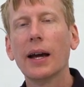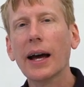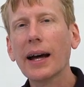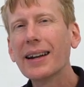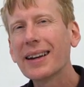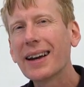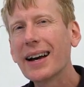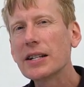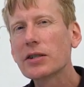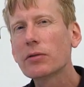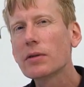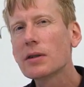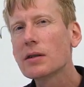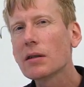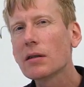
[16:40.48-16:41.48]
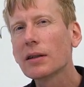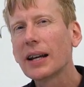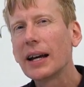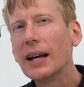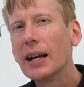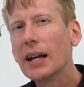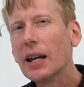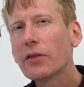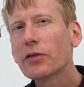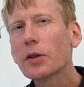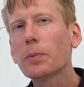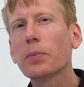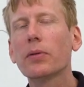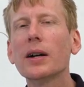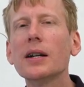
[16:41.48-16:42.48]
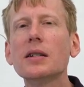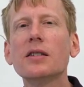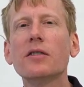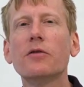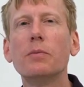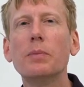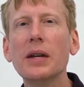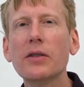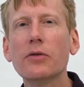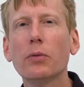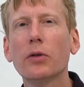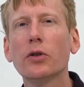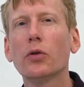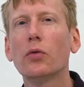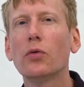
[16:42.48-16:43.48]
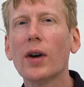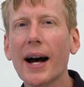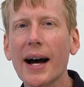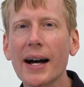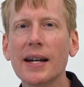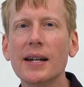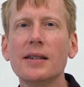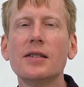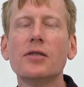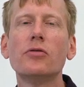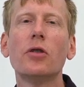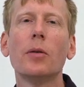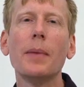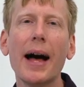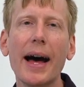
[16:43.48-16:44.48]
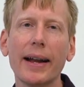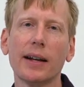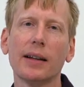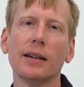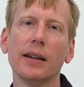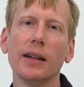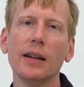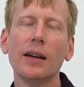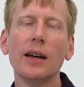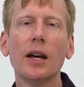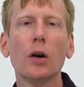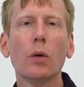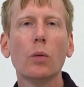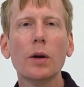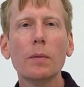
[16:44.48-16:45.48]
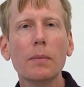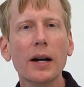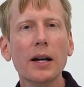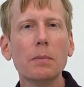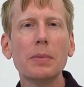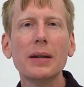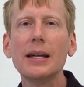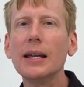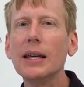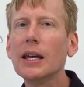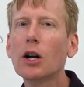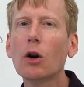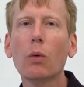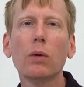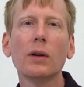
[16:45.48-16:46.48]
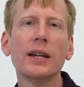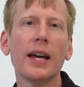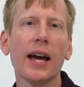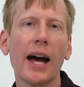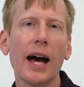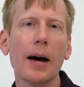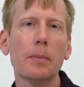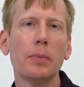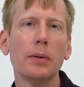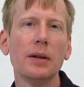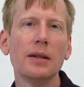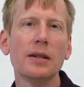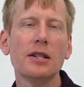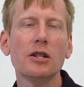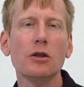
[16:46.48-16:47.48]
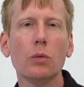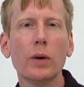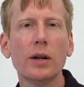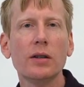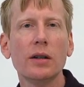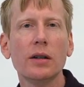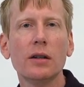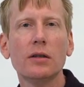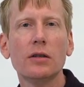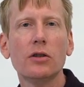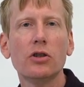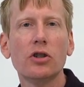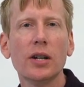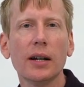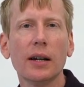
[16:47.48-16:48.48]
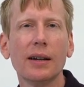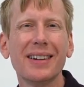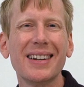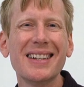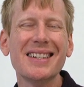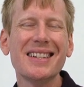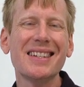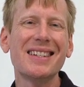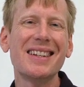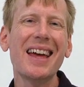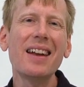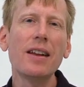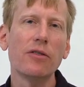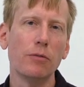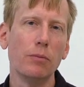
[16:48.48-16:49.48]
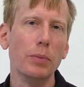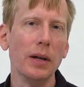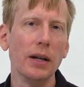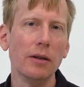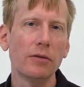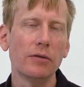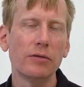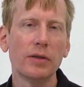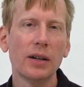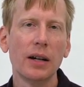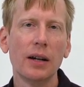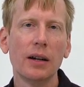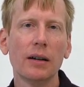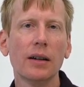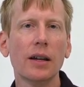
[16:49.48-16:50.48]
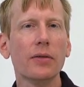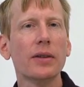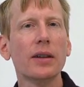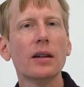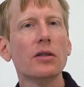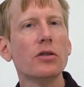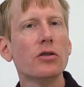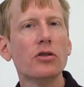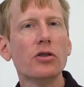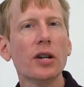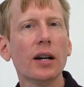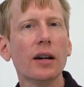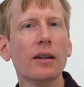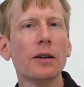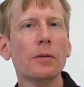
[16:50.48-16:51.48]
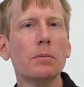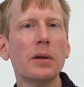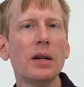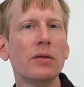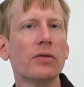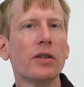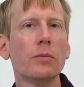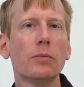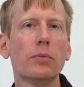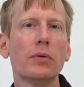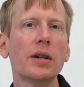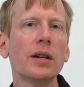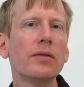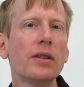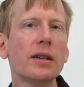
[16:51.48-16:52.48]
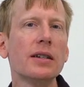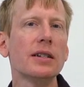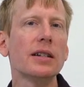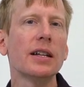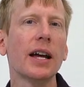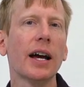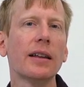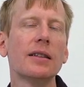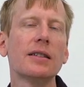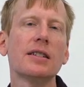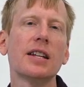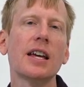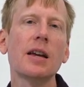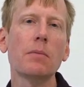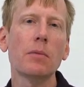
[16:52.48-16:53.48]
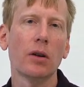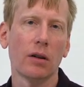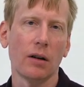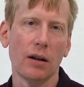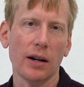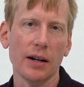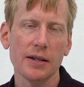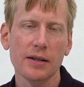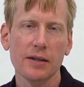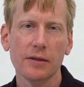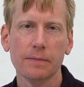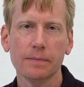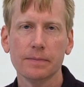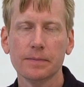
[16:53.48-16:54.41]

And as a result, if the price of beef were to rise dramatically, we might be equally happy switching to chicken instead of beef, given that chicken and beef had previously had the same cost.